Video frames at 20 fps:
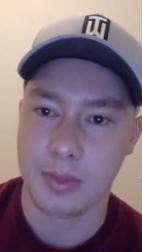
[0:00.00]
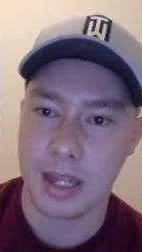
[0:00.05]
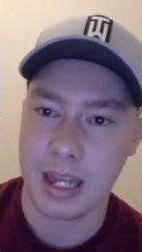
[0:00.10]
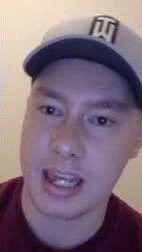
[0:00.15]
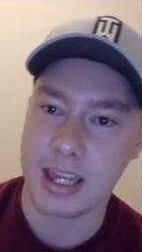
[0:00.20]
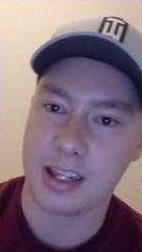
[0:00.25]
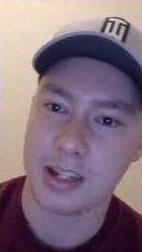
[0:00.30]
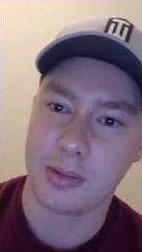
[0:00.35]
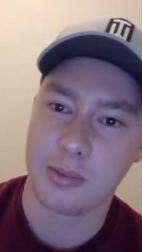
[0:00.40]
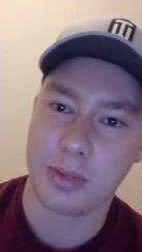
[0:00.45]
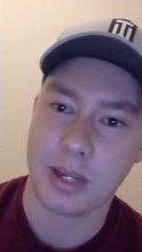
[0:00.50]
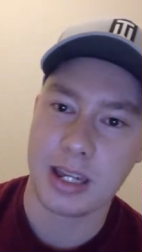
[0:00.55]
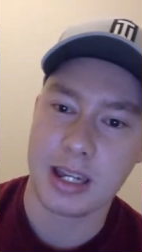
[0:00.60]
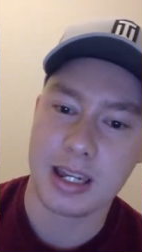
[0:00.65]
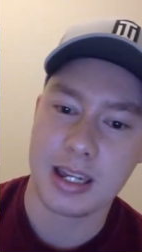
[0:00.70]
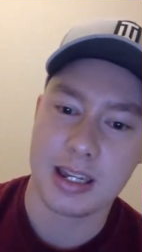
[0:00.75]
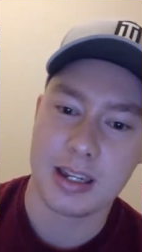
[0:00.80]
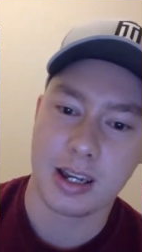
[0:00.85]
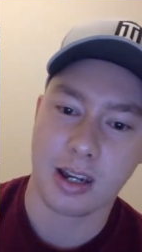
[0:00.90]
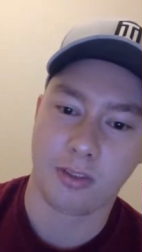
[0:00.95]
he could
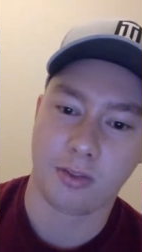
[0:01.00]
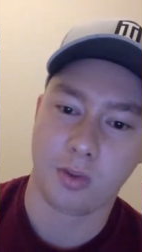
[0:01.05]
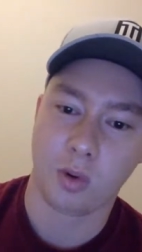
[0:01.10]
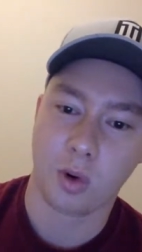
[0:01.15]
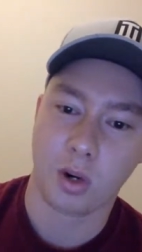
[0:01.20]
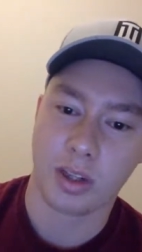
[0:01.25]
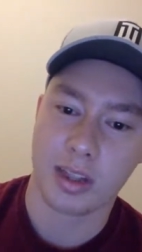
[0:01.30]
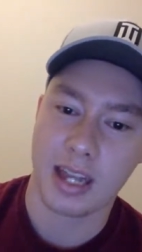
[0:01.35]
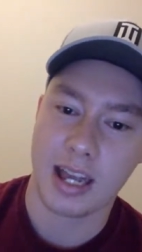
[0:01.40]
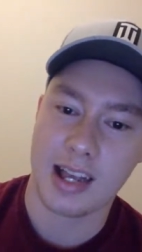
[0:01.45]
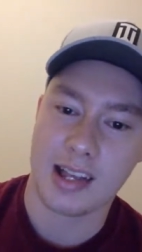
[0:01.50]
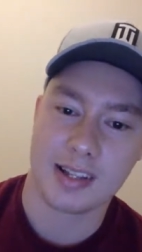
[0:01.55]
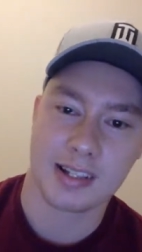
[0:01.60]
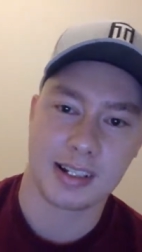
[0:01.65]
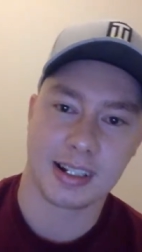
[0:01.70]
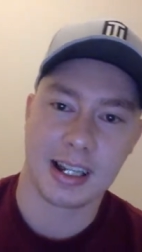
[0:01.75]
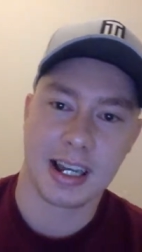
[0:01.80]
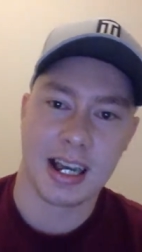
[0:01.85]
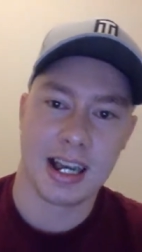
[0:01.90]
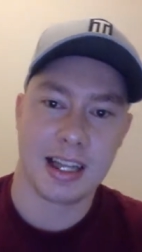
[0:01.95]
be a
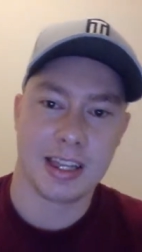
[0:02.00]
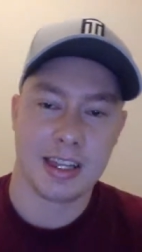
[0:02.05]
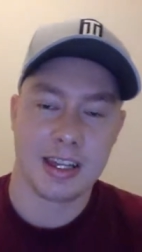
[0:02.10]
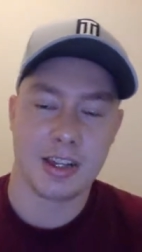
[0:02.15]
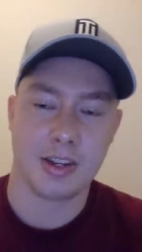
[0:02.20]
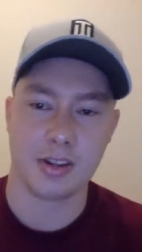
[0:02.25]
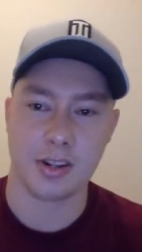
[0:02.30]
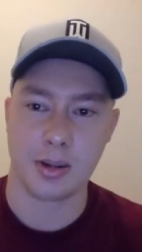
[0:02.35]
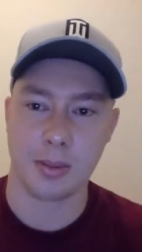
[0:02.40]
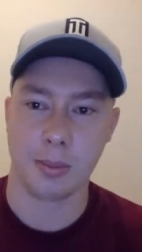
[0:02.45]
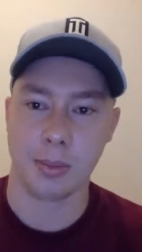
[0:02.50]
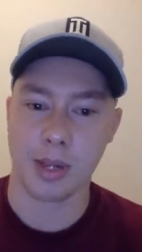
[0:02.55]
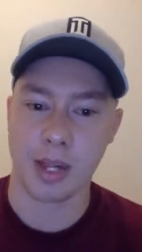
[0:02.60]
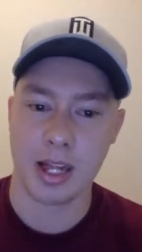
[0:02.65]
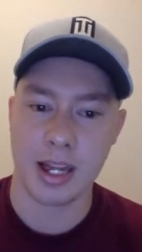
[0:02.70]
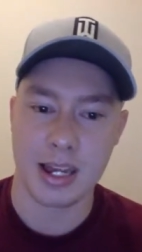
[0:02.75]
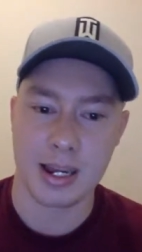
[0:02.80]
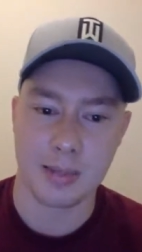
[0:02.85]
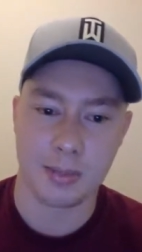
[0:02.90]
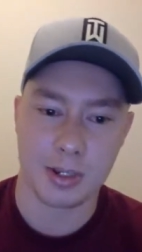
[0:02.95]
4,000 guy that you could
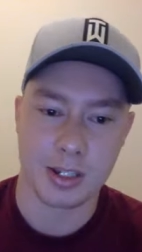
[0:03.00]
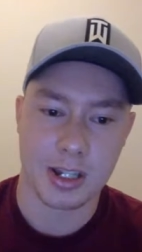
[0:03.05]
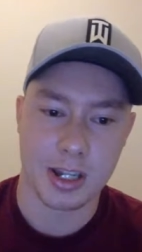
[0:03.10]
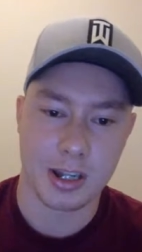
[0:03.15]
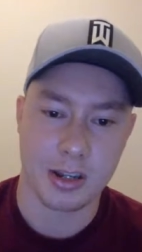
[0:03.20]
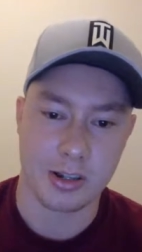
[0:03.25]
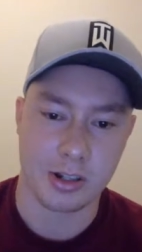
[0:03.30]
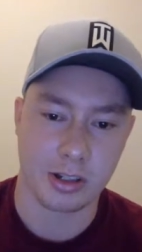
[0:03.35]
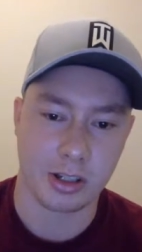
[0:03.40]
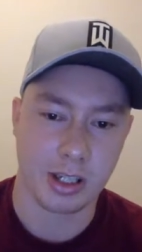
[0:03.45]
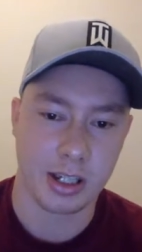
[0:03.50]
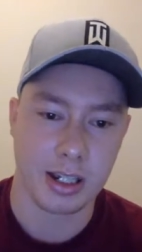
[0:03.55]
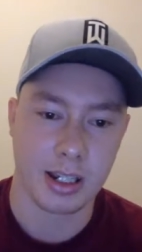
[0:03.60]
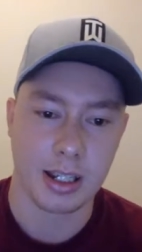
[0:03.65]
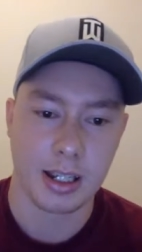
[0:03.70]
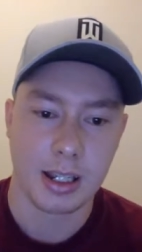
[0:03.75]
play potentially.